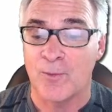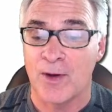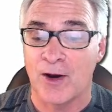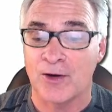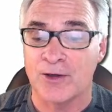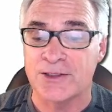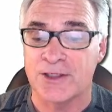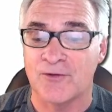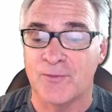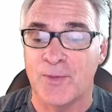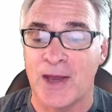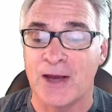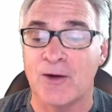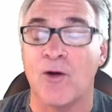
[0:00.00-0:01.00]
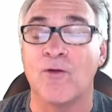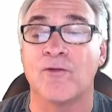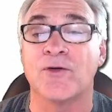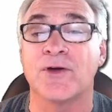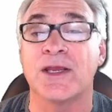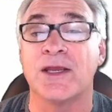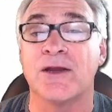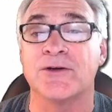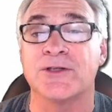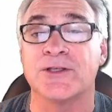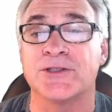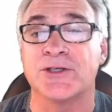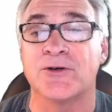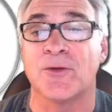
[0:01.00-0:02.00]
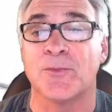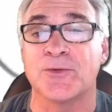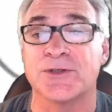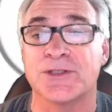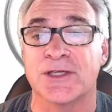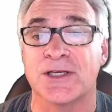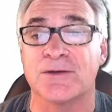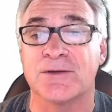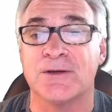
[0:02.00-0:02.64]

ourselves back over here to 0%.